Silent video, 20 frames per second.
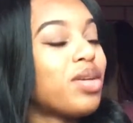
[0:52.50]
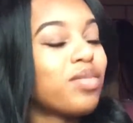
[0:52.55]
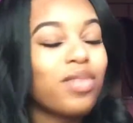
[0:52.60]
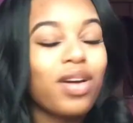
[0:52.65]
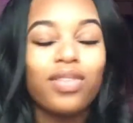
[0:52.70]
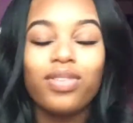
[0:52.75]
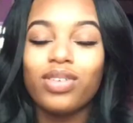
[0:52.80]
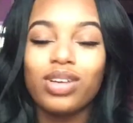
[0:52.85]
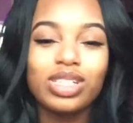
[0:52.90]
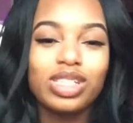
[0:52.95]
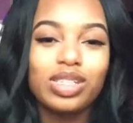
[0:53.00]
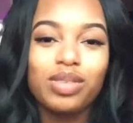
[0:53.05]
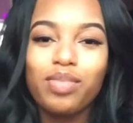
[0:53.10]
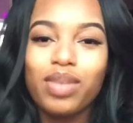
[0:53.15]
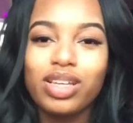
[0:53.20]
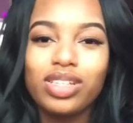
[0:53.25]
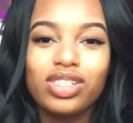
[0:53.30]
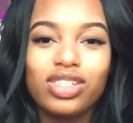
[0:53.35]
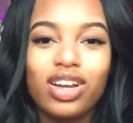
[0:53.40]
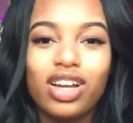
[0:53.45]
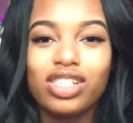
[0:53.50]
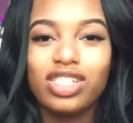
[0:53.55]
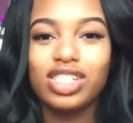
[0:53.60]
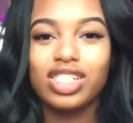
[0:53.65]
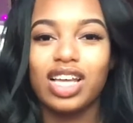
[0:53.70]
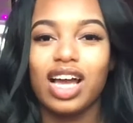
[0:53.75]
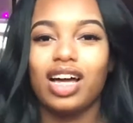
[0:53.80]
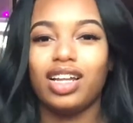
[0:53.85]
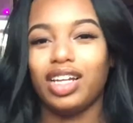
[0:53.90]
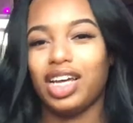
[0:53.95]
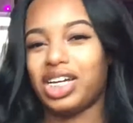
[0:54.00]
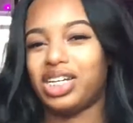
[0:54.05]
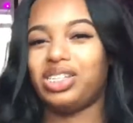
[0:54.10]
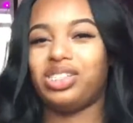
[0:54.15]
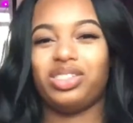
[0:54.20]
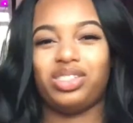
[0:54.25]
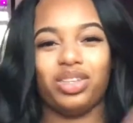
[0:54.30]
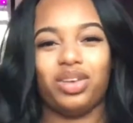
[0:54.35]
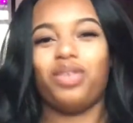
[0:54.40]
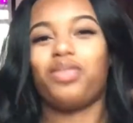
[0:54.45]
my first semester I just got like
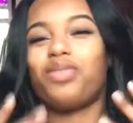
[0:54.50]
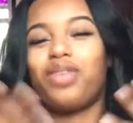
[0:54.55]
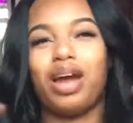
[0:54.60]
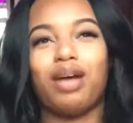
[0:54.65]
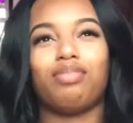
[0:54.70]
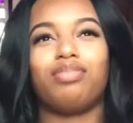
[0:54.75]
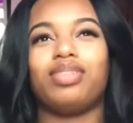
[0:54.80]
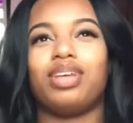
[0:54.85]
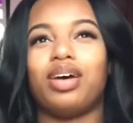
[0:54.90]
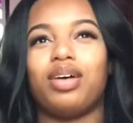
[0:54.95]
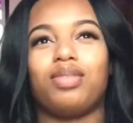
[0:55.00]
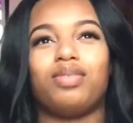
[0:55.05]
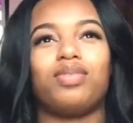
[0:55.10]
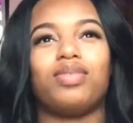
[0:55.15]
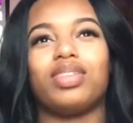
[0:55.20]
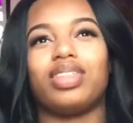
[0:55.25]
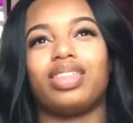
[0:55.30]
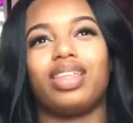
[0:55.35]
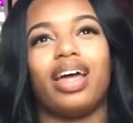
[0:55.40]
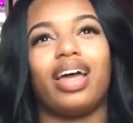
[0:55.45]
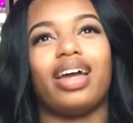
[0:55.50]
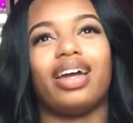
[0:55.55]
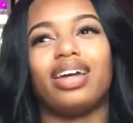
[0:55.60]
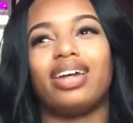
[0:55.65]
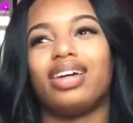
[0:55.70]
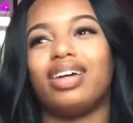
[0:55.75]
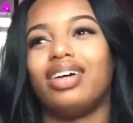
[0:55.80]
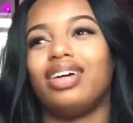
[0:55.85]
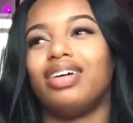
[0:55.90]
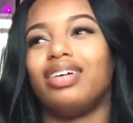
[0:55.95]
so wrapped up with like